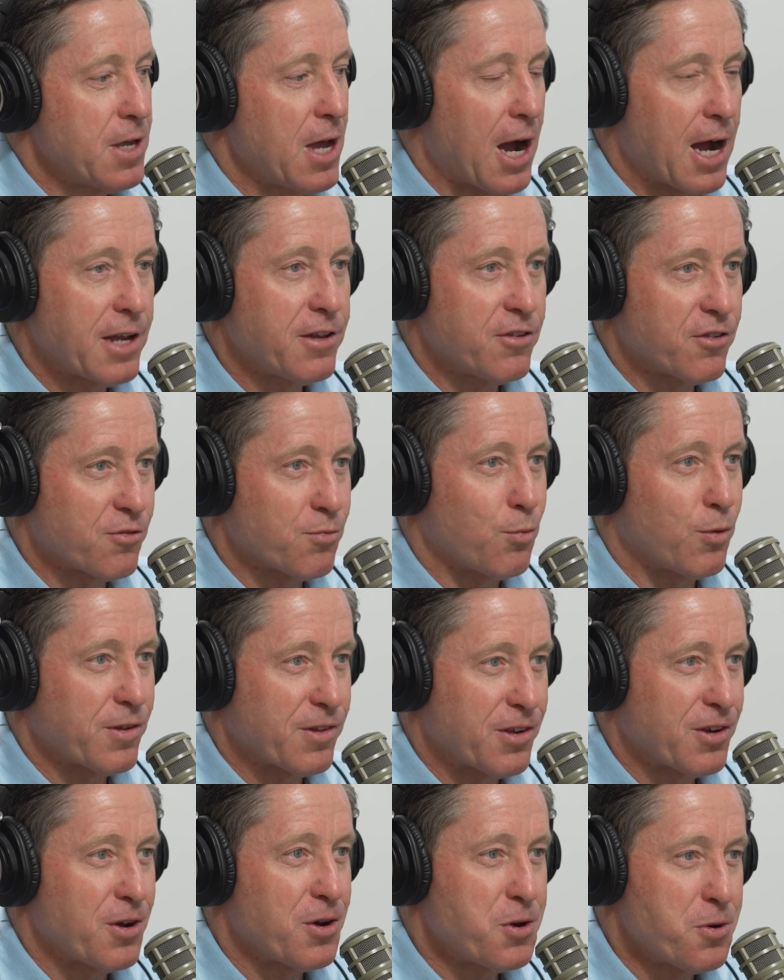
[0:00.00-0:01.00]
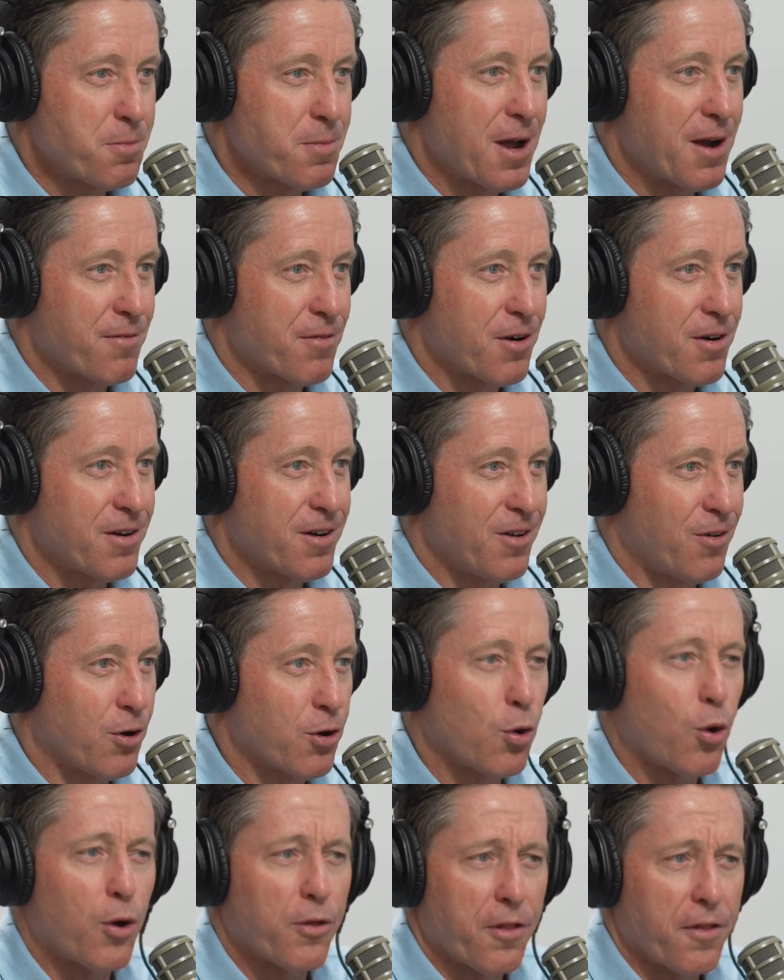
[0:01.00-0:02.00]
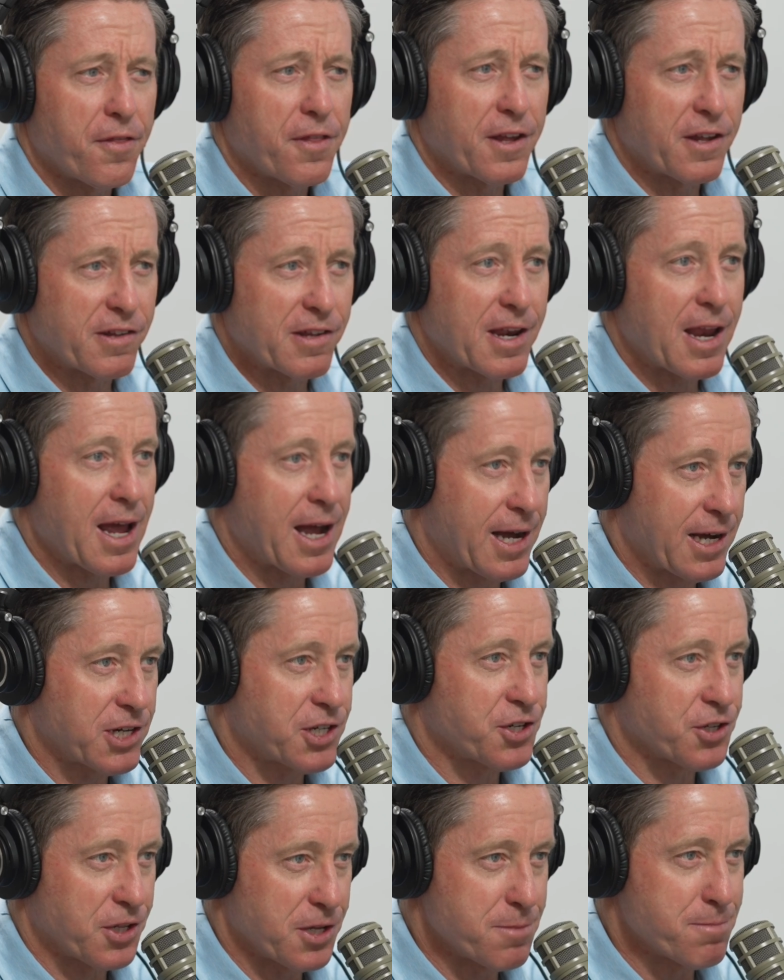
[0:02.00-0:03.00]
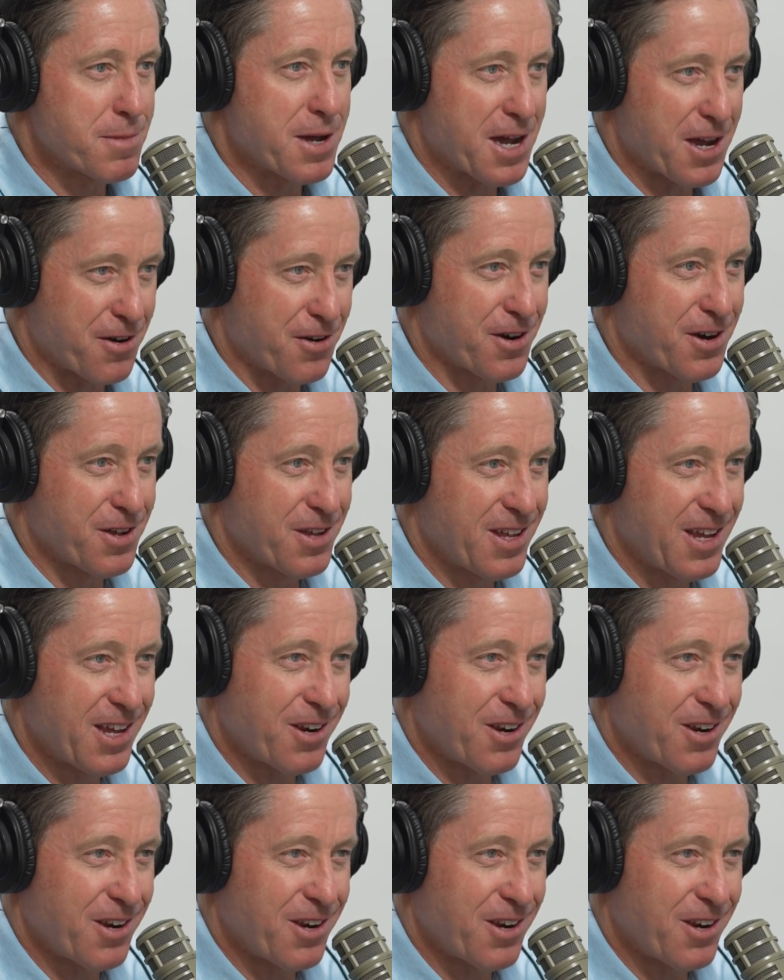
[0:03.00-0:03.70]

I just wasn't home ever on all the things that actually mattered.